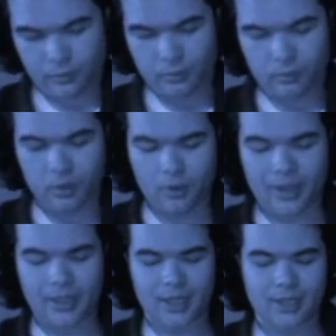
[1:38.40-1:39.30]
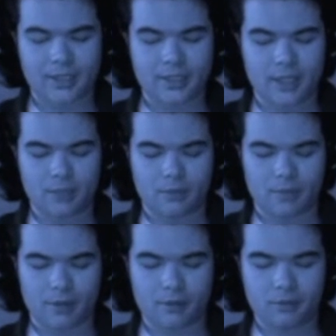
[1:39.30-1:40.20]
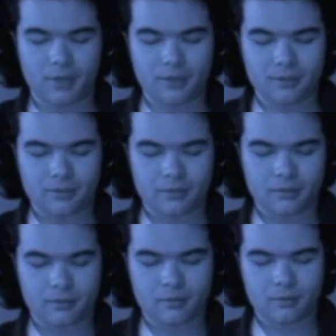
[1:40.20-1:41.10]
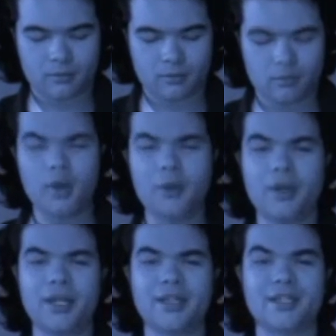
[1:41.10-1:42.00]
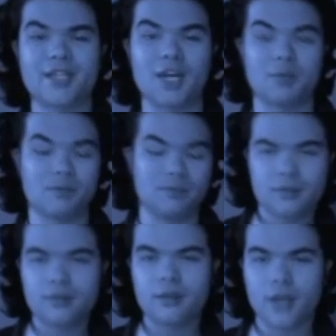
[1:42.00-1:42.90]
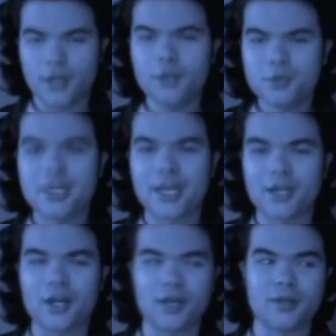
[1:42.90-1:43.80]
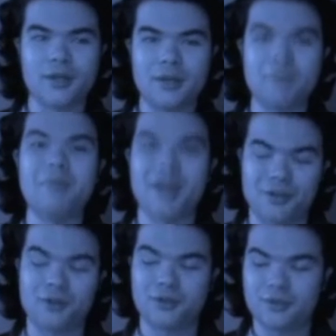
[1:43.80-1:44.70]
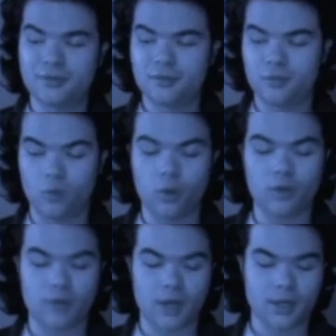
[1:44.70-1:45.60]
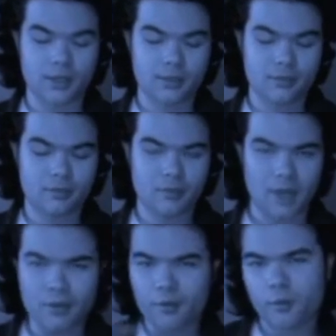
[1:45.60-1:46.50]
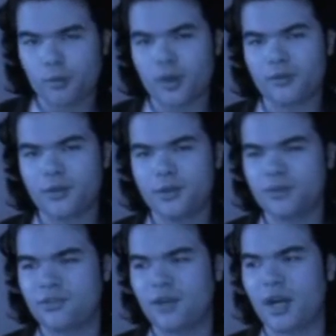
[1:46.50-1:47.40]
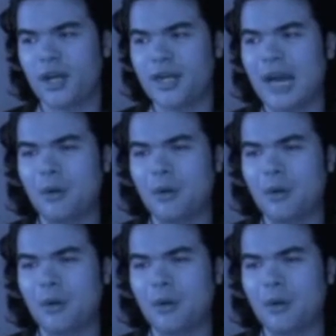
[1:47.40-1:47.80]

What do I like this album about? Well, why do I like this album? A new take on metal or rock. However you define